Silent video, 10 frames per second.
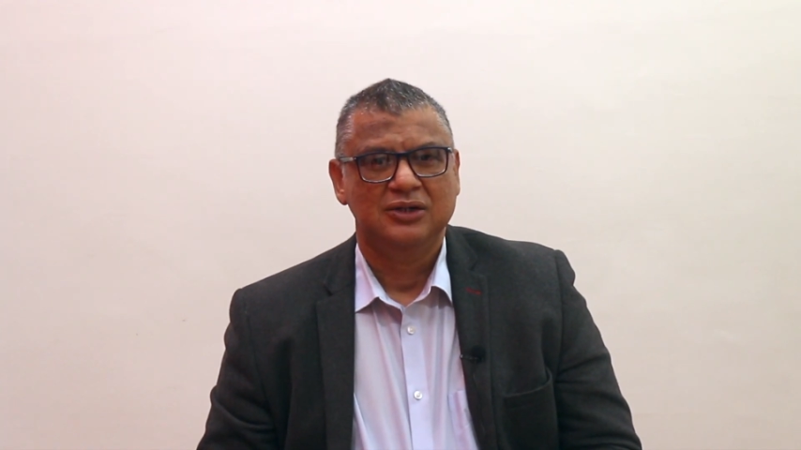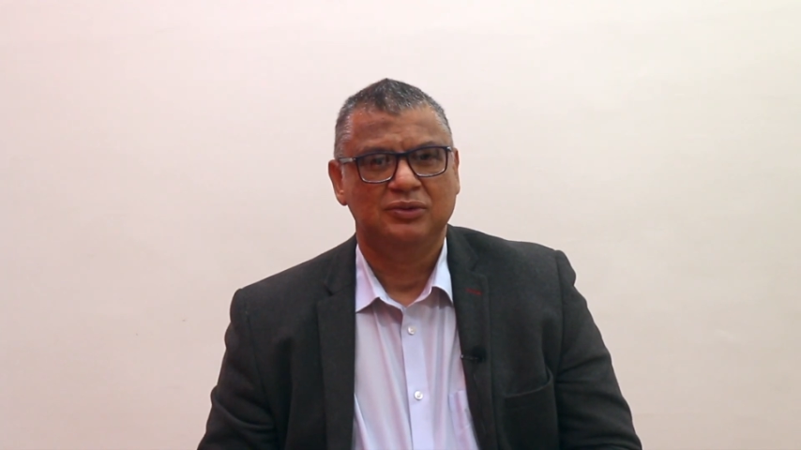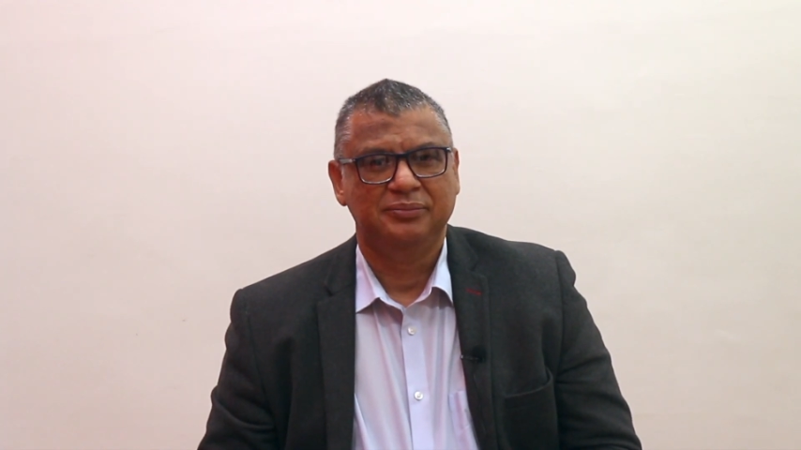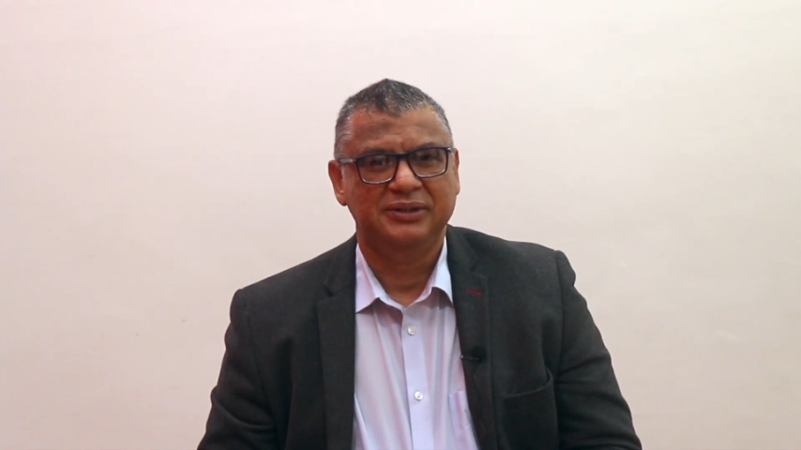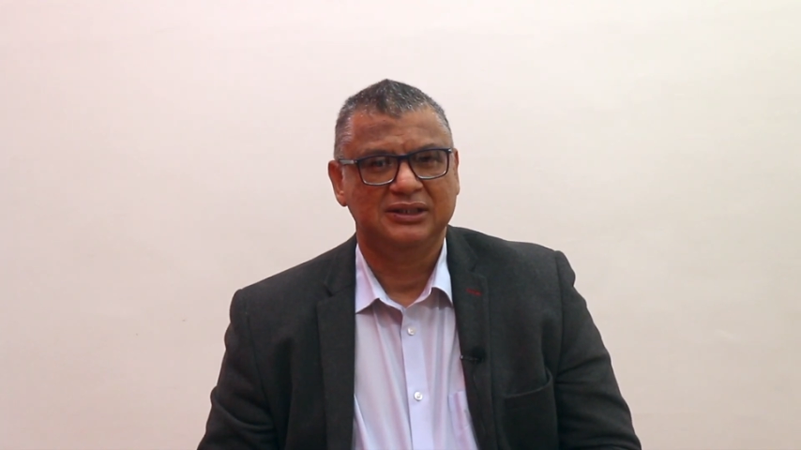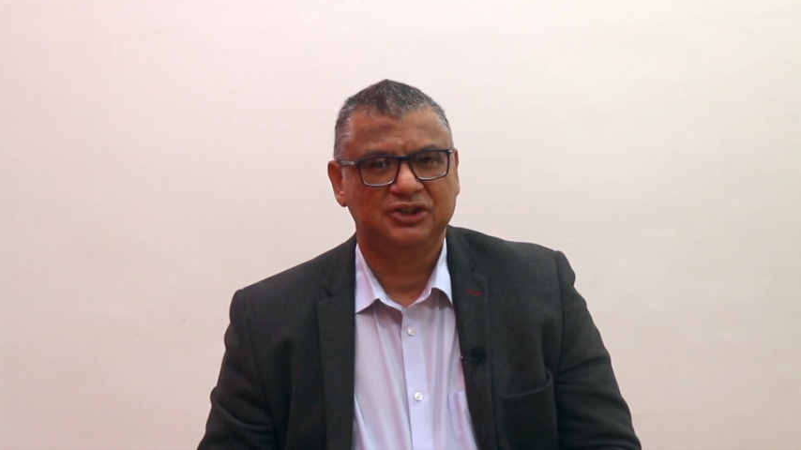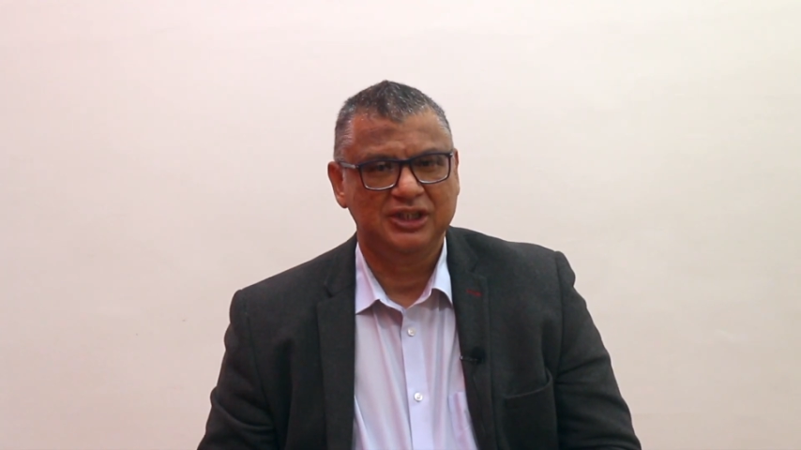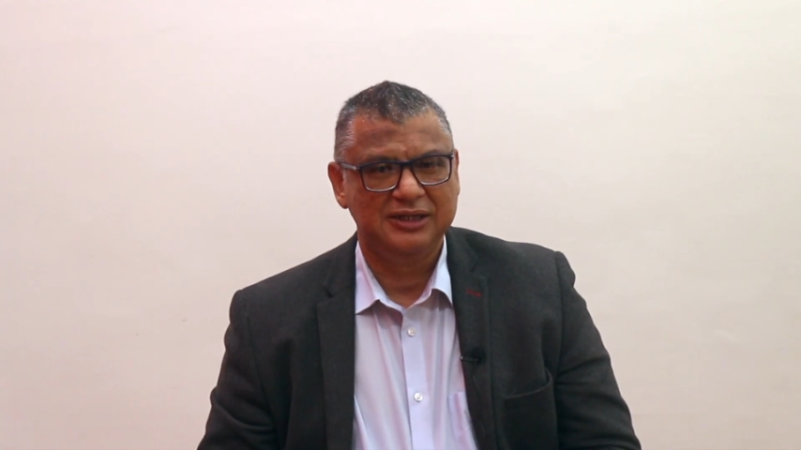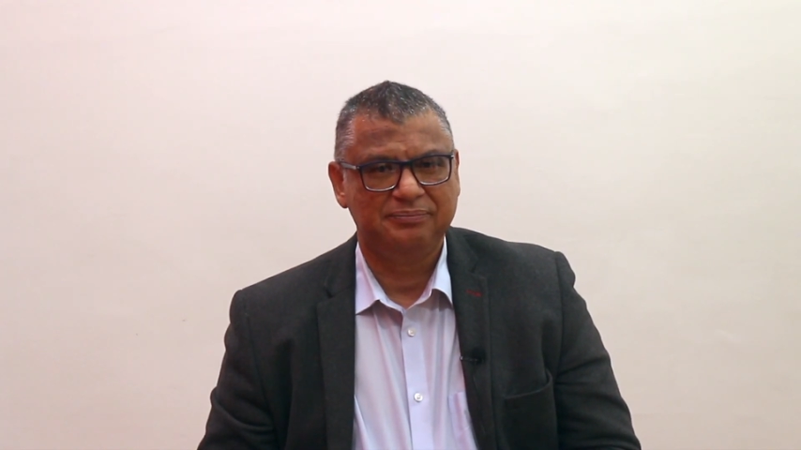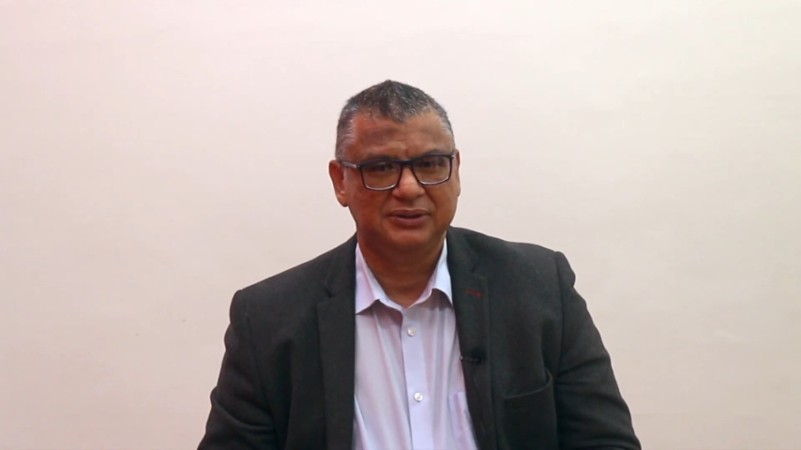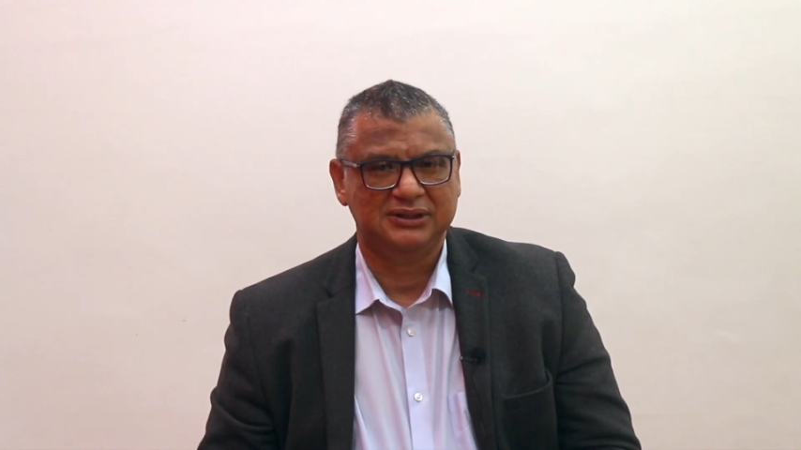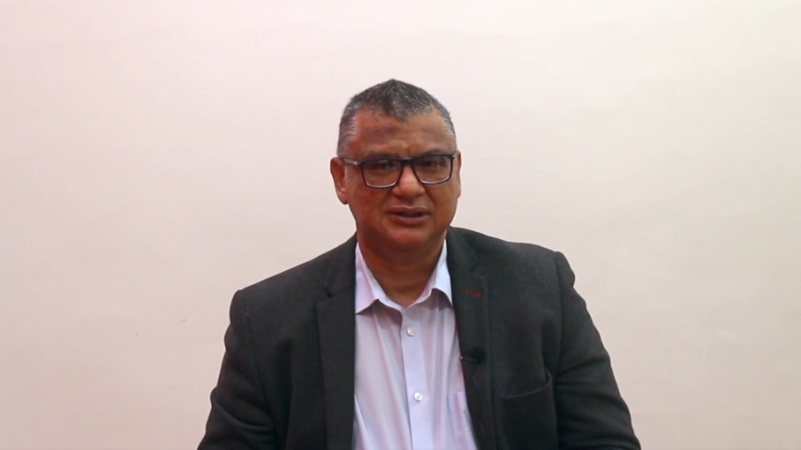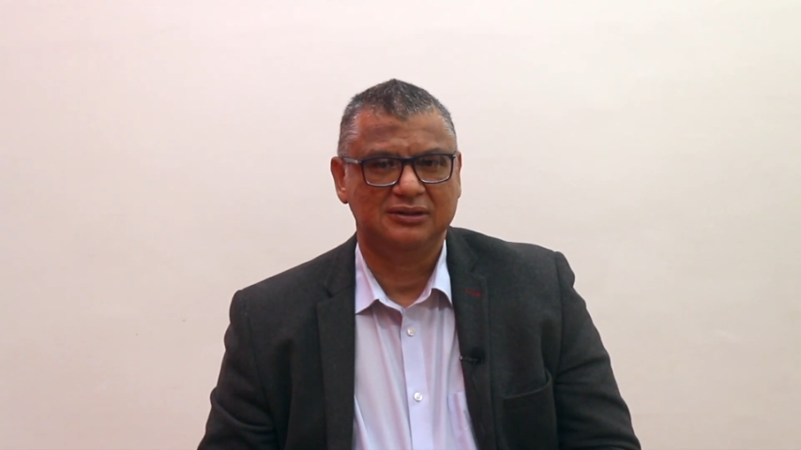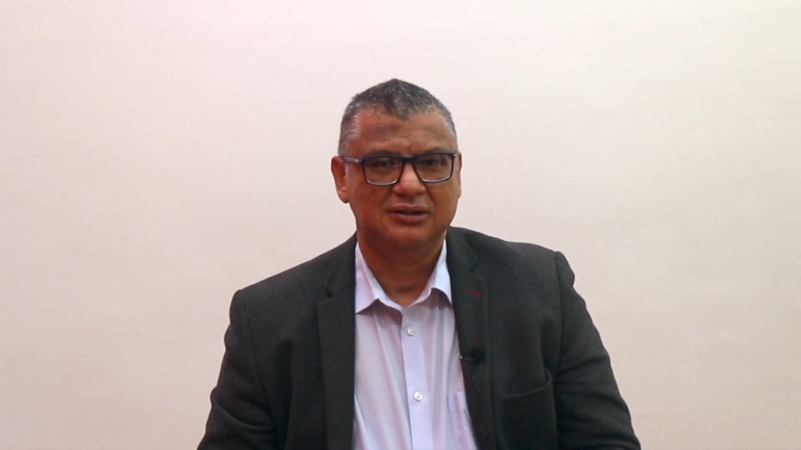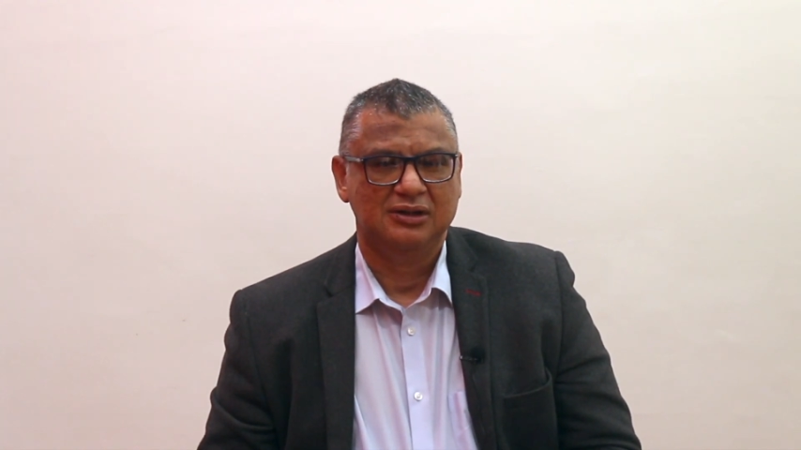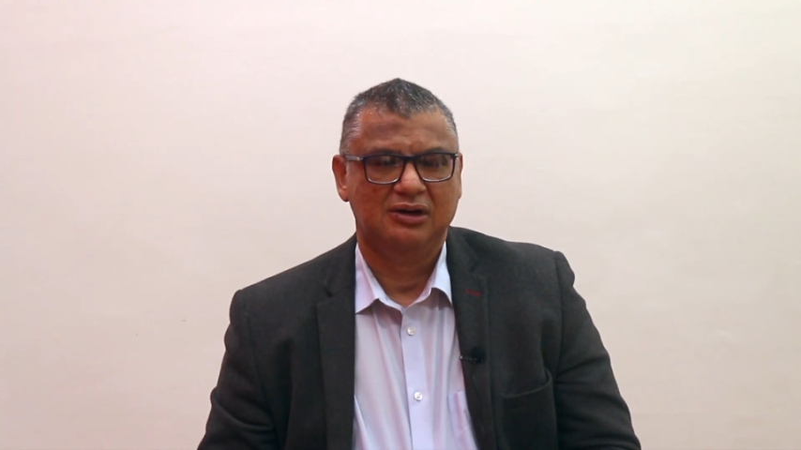will be the chairperson